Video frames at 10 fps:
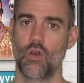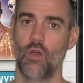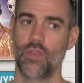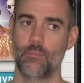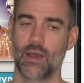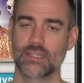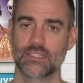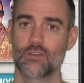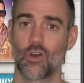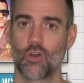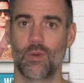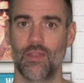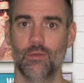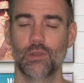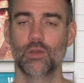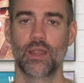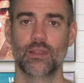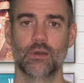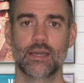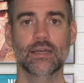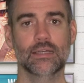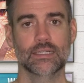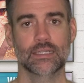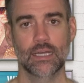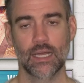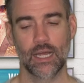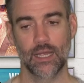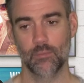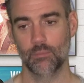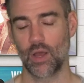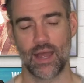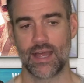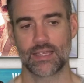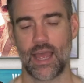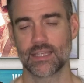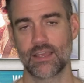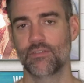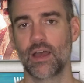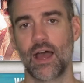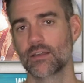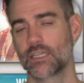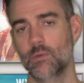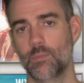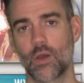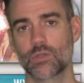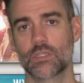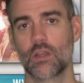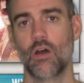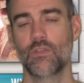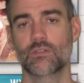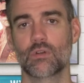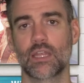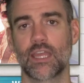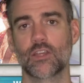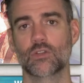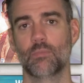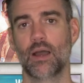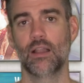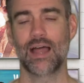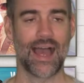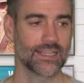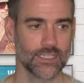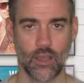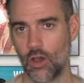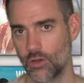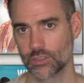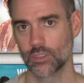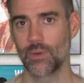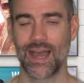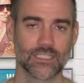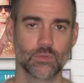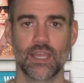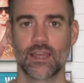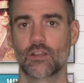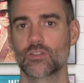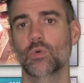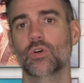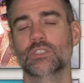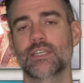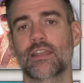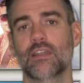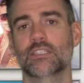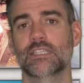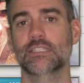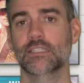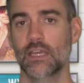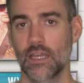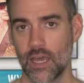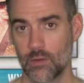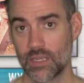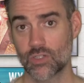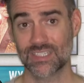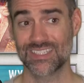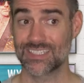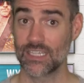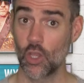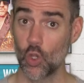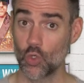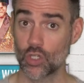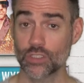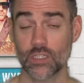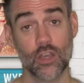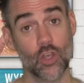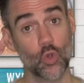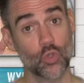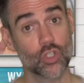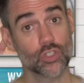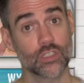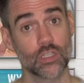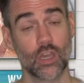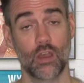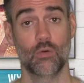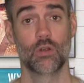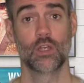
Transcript: on their minds. It's not come out of the blue anywhere. Uh, but as ever, I'll keep you posted on this relegation battle as it hots up, as we get towards the end of the season. It'll be interesting to see who does and who doesn't go.